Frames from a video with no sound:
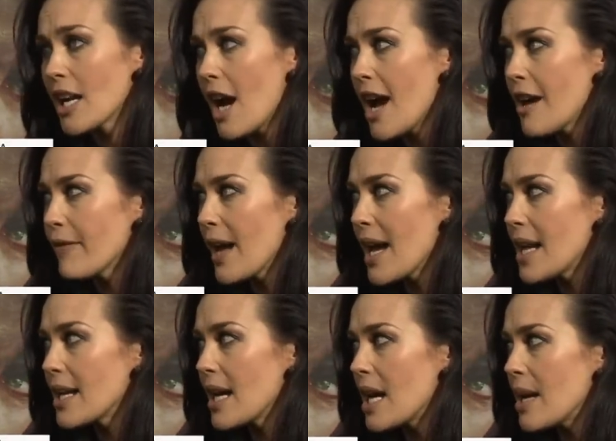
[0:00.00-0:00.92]
I've
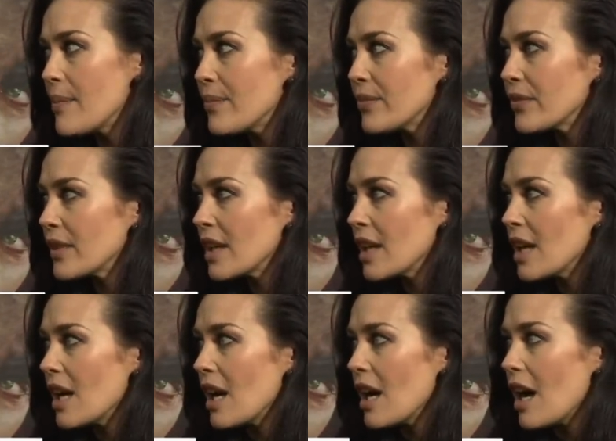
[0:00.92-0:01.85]
had um,
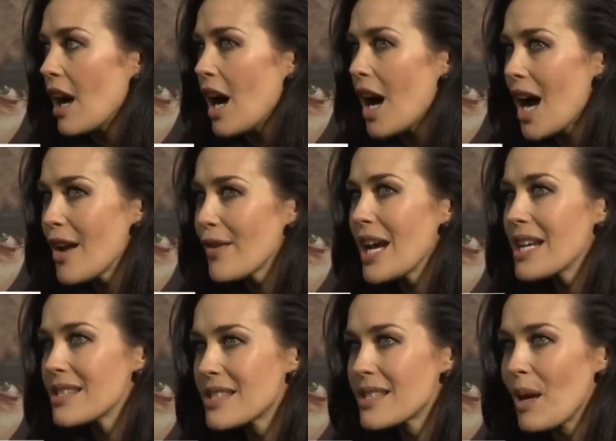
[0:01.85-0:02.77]
I've
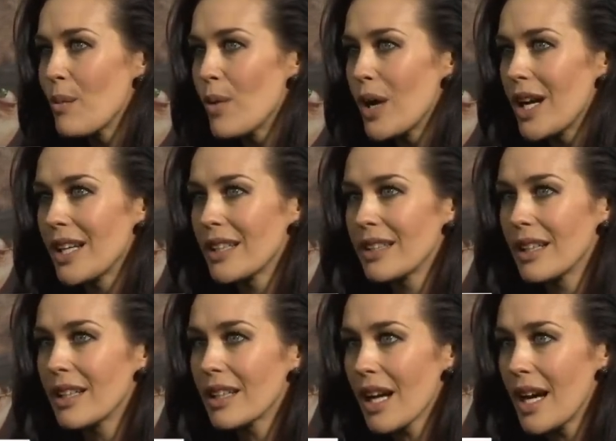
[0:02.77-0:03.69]
had someone
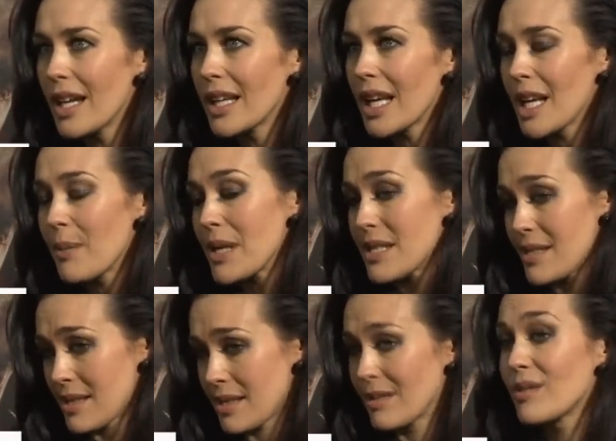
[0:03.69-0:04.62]
kind of get a bit
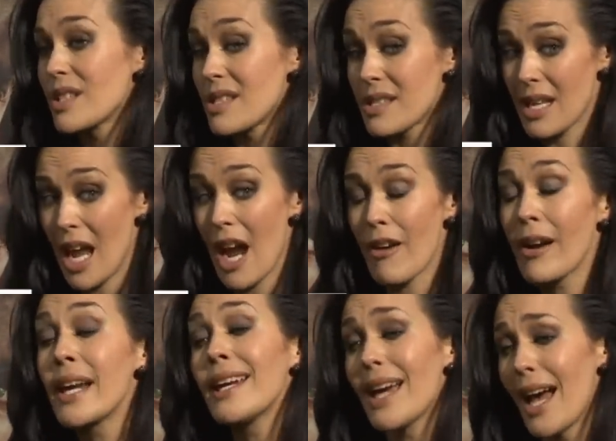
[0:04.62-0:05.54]

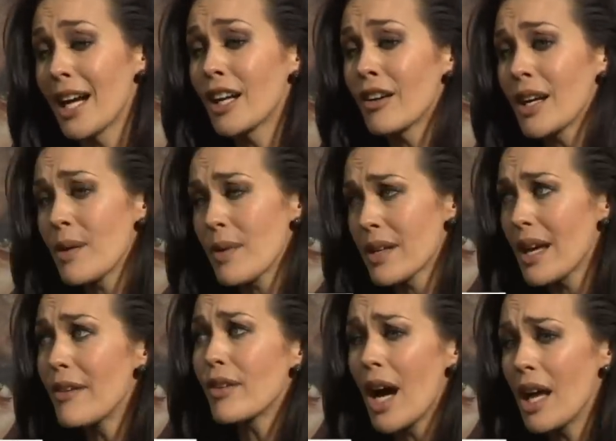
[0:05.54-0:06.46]
scary, angry, where
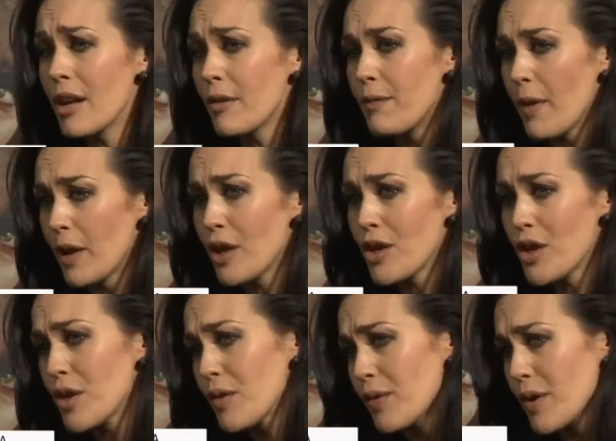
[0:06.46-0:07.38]
they've kind of followed
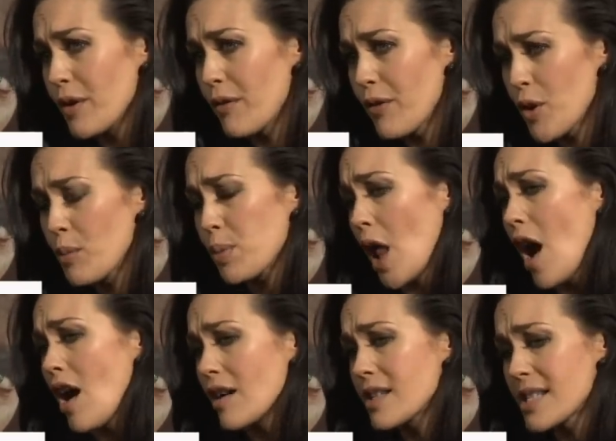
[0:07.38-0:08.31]
you for a few
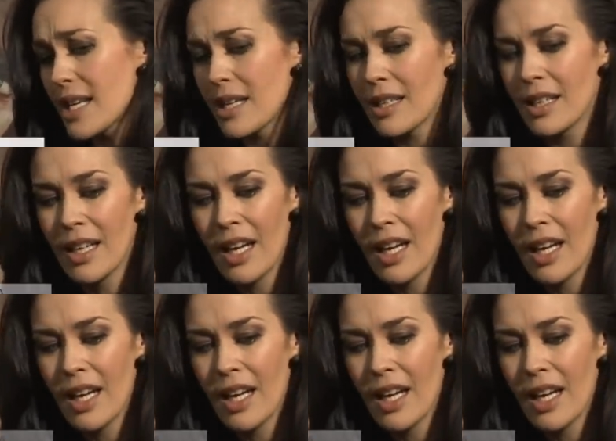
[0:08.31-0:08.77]
blocks, and